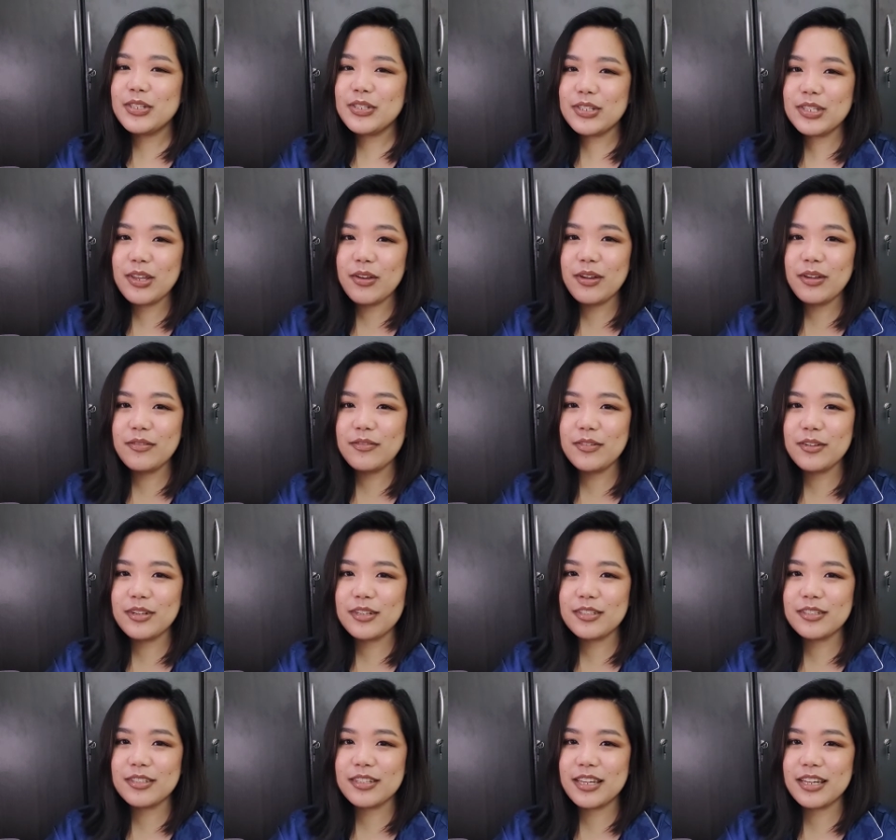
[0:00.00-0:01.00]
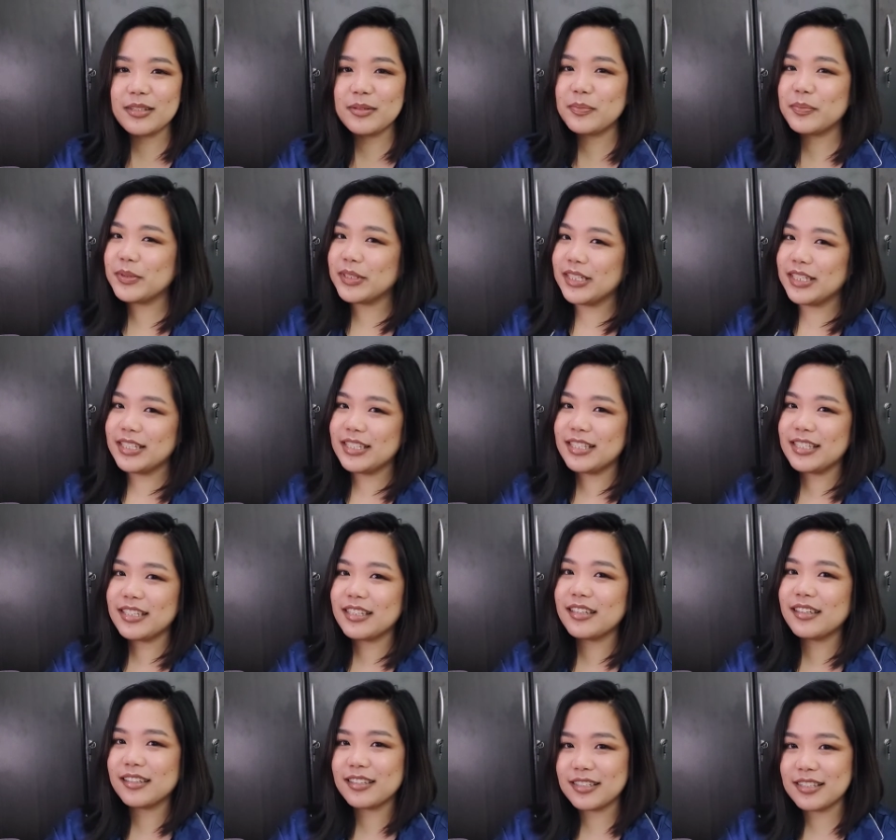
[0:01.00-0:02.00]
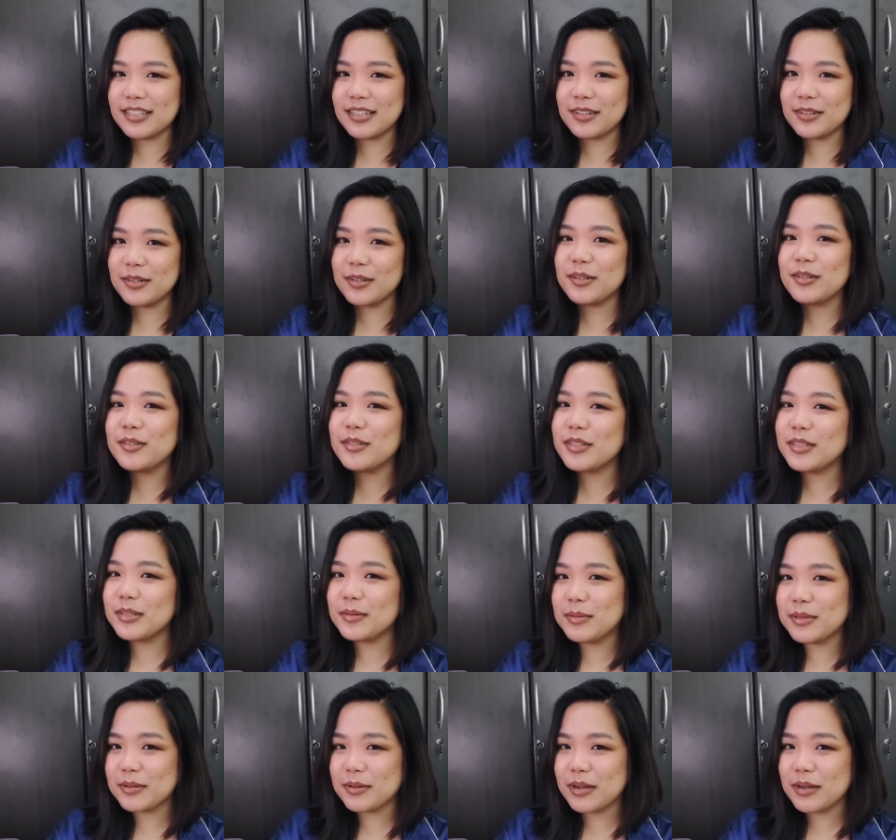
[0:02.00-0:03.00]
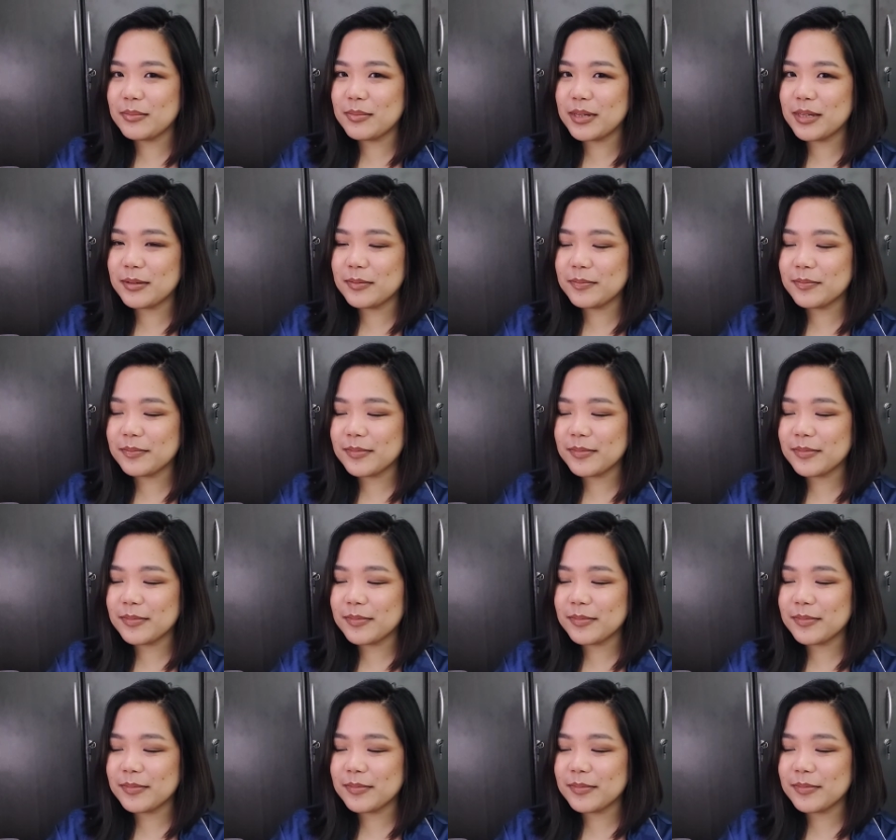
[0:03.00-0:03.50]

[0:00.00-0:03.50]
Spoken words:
So if you're into that, please consider subscribing.